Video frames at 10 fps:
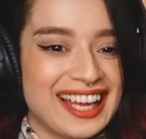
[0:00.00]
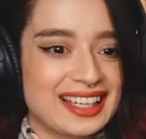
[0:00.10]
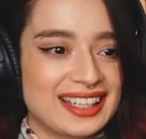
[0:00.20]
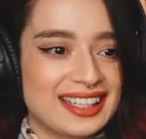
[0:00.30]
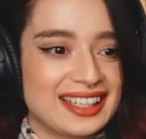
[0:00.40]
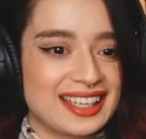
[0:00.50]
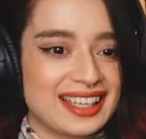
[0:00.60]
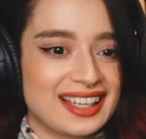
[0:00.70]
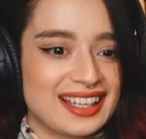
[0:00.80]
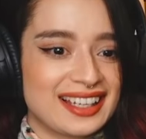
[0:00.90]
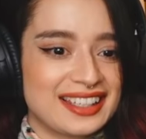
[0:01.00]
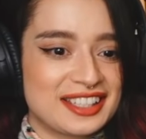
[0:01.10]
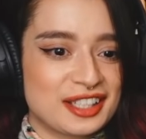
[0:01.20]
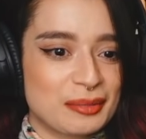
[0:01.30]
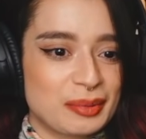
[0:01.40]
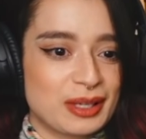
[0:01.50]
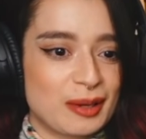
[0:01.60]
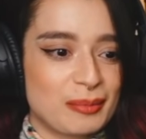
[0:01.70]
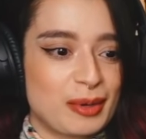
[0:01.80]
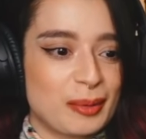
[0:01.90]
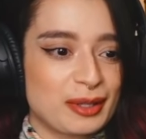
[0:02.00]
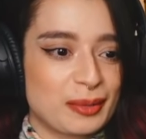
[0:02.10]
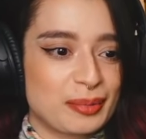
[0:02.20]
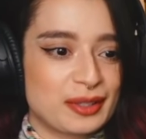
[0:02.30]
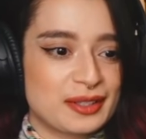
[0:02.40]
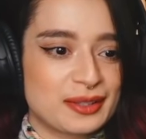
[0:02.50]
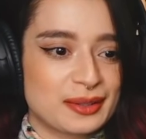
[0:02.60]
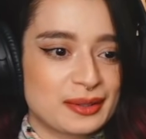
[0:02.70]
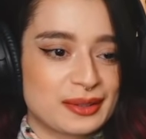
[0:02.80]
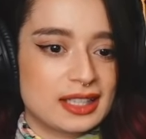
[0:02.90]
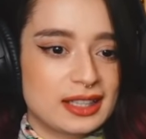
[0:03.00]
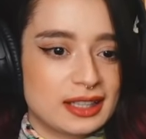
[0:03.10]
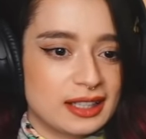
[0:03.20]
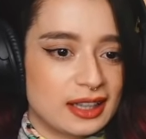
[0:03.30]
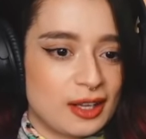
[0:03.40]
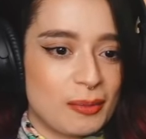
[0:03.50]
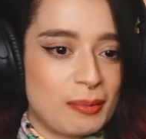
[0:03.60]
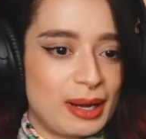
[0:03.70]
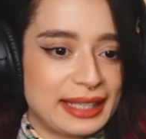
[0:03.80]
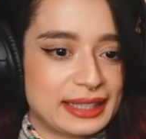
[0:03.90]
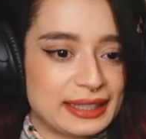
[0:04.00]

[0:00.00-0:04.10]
Yeah, he's gonna become popular pretty soon. Little old Mike.